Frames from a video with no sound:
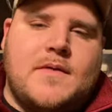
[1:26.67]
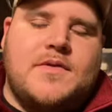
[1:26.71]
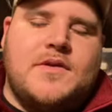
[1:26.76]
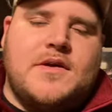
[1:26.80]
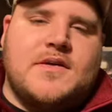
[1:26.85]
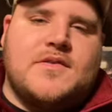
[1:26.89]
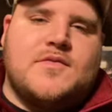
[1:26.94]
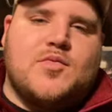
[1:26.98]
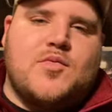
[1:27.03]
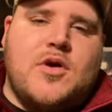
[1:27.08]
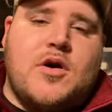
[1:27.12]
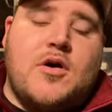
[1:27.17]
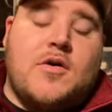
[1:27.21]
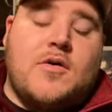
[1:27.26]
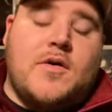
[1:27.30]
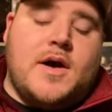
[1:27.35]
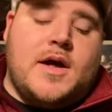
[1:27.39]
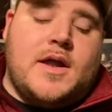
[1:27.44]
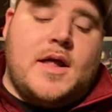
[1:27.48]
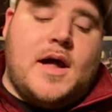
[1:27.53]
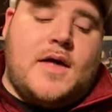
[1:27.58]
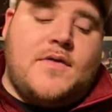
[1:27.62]
this role,
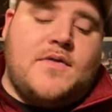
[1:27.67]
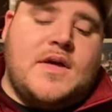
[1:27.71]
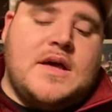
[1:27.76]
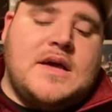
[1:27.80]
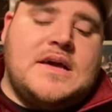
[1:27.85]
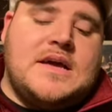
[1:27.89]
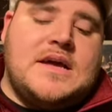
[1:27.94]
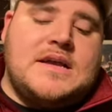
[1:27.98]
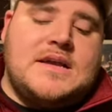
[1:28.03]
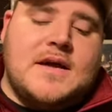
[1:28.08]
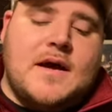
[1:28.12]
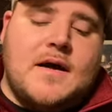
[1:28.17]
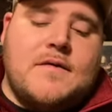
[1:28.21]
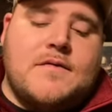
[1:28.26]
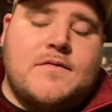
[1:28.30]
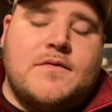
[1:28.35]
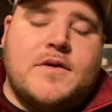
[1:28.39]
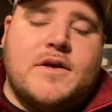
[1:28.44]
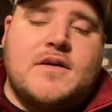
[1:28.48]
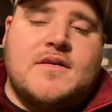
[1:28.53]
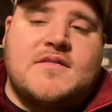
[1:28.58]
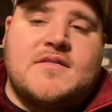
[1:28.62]
and I think he
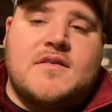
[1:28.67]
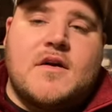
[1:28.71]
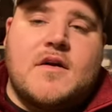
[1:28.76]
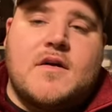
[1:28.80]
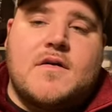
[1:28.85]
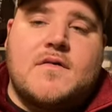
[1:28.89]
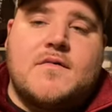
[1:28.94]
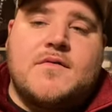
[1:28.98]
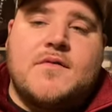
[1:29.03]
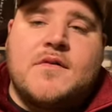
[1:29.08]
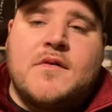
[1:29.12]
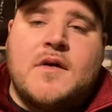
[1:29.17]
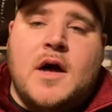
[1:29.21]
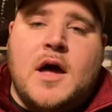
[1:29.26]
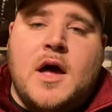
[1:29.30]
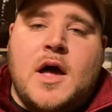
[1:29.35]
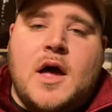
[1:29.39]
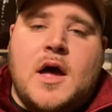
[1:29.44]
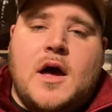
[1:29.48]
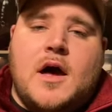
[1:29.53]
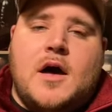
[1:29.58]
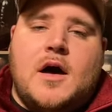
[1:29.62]
definitely deserves
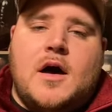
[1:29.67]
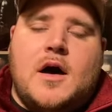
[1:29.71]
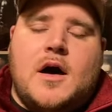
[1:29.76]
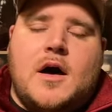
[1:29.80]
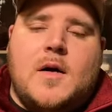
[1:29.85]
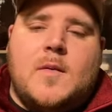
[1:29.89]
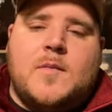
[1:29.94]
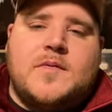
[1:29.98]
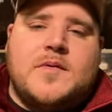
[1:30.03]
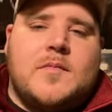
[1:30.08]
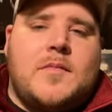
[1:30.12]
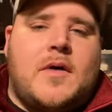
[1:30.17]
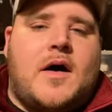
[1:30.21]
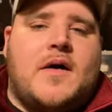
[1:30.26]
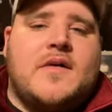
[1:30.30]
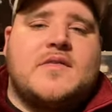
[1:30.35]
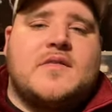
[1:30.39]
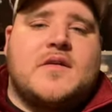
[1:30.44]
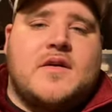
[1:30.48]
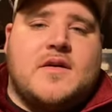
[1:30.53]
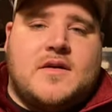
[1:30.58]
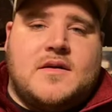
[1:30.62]
some
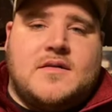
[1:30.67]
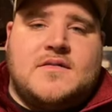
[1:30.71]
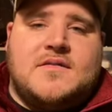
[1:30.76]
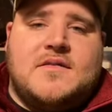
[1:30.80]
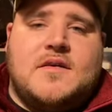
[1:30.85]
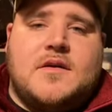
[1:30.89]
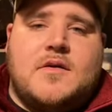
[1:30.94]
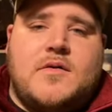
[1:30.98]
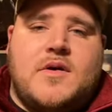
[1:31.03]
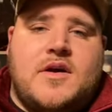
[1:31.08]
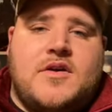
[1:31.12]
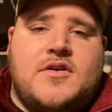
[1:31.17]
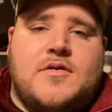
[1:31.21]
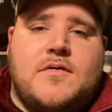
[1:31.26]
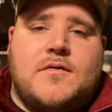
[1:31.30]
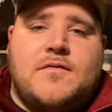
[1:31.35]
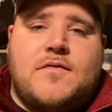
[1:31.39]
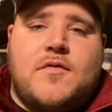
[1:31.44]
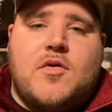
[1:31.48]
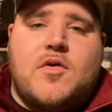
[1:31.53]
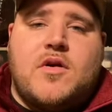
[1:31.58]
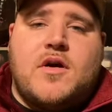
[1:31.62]
Oscar consideration
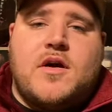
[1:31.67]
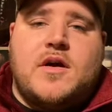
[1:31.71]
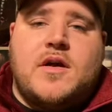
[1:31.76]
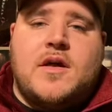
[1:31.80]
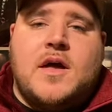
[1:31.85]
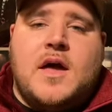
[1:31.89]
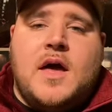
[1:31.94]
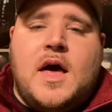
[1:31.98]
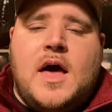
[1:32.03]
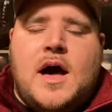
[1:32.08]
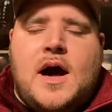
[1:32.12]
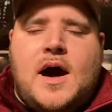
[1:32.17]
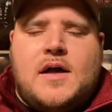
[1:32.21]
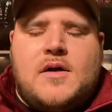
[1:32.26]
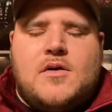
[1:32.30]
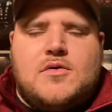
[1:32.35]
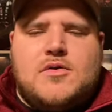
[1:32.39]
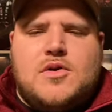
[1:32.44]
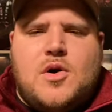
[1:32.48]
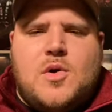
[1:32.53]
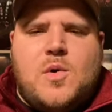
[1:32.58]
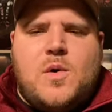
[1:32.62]
for it. I
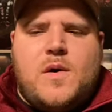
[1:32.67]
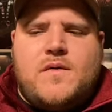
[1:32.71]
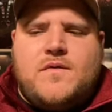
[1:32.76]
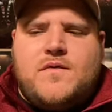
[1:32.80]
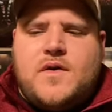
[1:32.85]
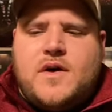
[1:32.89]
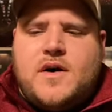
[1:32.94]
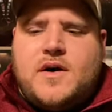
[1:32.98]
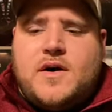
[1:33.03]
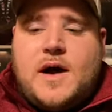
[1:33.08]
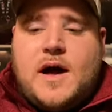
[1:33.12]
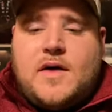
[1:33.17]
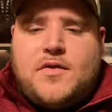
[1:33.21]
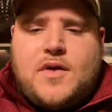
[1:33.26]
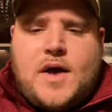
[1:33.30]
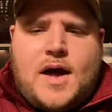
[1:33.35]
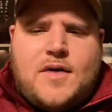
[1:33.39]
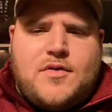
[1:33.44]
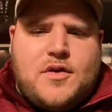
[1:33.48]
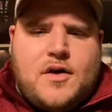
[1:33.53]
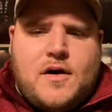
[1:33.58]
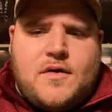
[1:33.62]
don't know if I
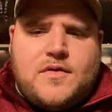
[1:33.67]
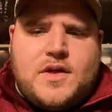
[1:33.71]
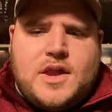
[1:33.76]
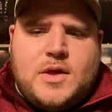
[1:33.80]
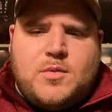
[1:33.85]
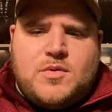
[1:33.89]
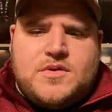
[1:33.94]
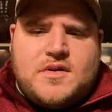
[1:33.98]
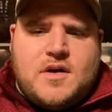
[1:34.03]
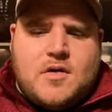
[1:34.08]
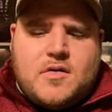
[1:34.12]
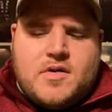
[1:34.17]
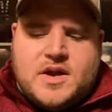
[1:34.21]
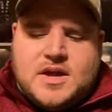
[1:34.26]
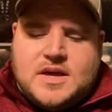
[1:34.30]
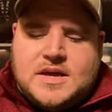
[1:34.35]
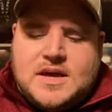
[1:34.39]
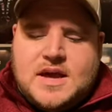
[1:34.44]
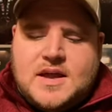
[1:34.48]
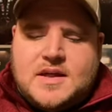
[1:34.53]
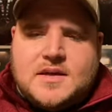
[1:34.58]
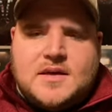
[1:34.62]
thought that he was already
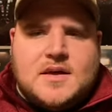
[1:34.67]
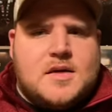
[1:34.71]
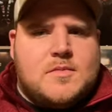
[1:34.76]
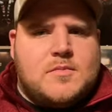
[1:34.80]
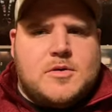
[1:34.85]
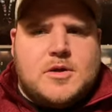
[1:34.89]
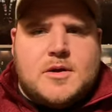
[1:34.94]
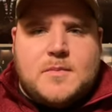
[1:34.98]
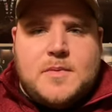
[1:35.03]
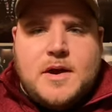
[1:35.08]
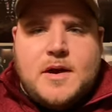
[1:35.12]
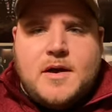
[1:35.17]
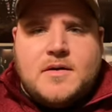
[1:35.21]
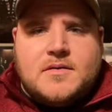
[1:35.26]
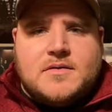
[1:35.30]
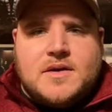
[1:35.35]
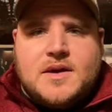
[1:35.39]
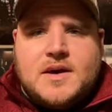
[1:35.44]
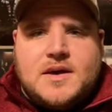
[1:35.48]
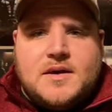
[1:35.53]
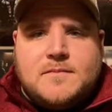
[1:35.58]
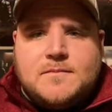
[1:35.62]
getting it, but
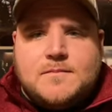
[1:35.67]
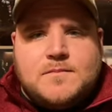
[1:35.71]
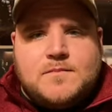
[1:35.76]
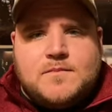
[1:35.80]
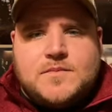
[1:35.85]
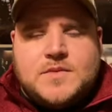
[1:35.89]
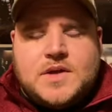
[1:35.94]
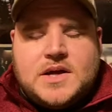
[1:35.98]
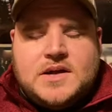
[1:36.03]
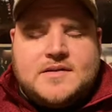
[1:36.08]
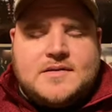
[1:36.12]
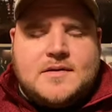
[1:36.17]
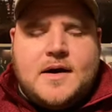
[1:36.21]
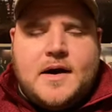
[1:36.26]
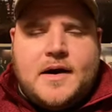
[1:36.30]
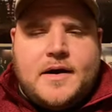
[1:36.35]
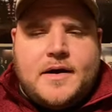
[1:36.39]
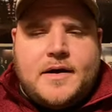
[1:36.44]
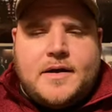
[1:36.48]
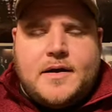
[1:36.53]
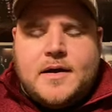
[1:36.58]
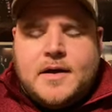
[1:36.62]
apparently he's
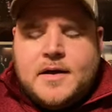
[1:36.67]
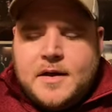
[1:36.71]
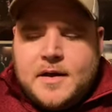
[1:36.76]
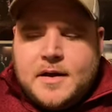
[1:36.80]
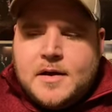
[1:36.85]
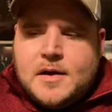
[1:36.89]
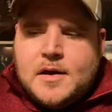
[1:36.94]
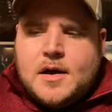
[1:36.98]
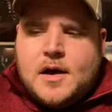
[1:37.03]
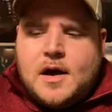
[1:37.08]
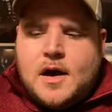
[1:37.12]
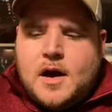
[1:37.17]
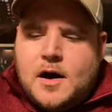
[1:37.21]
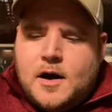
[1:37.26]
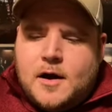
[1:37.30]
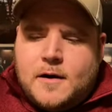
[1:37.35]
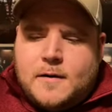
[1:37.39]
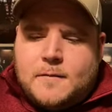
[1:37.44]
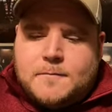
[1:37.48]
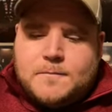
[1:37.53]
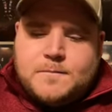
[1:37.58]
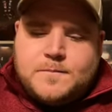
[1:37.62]
not.
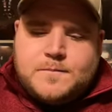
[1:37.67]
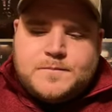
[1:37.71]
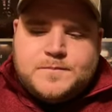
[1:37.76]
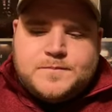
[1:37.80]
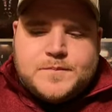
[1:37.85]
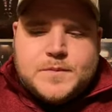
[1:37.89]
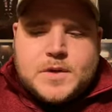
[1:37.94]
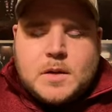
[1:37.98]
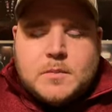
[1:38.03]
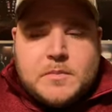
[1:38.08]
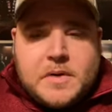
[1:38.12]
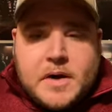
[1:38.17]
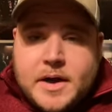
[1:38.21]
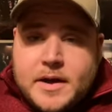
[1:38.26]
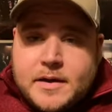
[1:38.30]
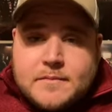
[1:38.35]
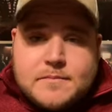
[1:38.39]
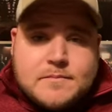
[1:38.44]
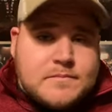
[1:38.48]
But